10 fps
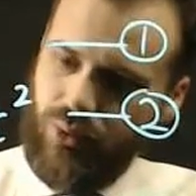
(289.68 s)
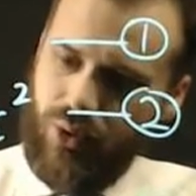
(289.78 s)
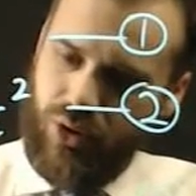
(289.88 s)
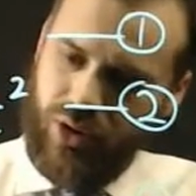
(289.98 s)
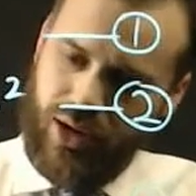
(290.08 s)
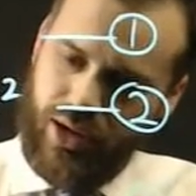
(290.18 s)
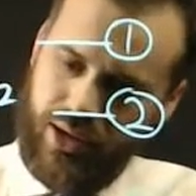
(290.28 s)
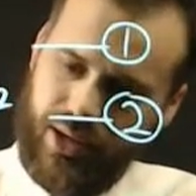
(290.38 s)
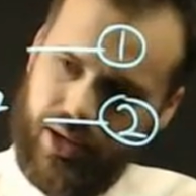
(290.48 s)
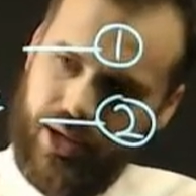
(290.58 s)
y
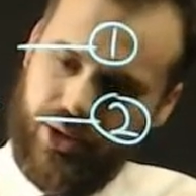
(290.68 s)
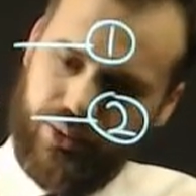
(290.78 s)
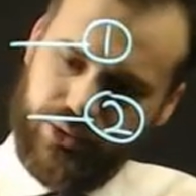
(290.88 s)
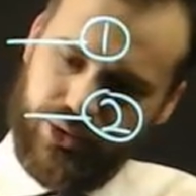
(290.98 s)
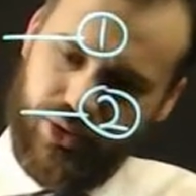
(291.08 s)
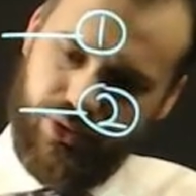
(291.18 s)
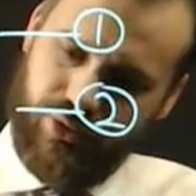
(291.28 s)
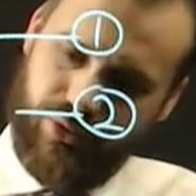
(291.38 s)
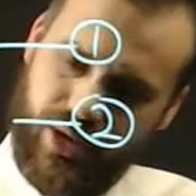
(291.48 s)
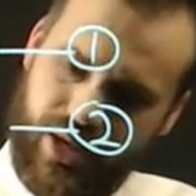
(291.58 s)
equals
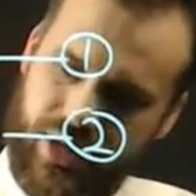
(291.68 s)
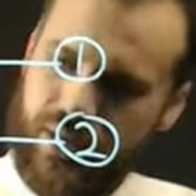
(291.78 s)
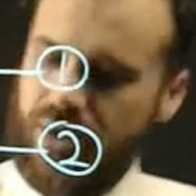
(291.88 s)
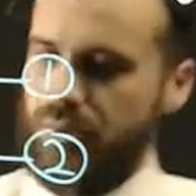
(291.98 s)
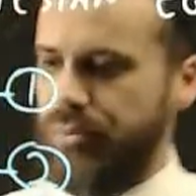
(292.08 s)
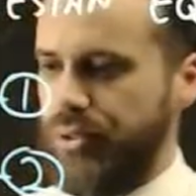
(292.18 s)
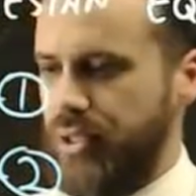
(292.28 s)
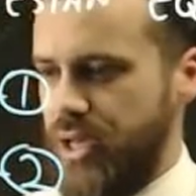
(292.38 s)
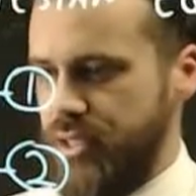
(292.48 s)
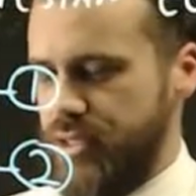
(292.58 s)
3
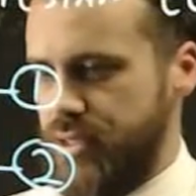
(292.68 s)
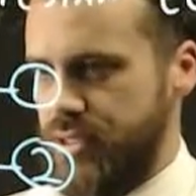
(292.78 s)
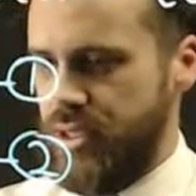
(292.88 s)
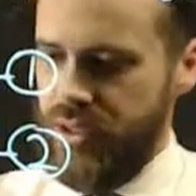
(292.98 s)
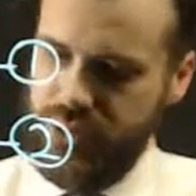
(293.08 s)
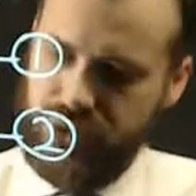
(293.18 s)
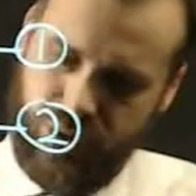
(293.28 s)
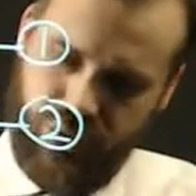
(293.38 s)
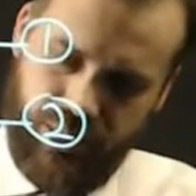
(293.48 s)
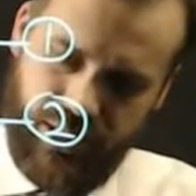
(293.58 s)
plus
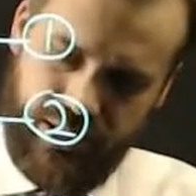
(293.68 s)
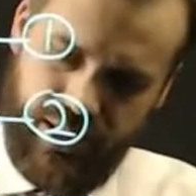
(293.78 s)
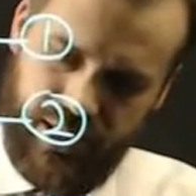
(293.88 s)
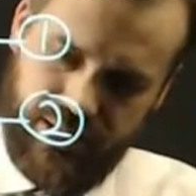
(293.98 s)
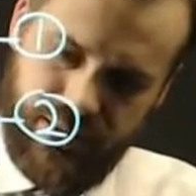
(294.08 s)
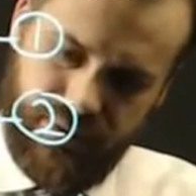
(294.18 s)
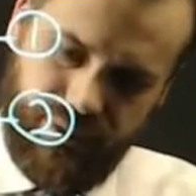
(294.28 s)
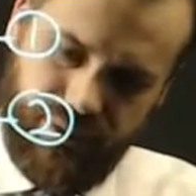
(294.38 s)
2 minus x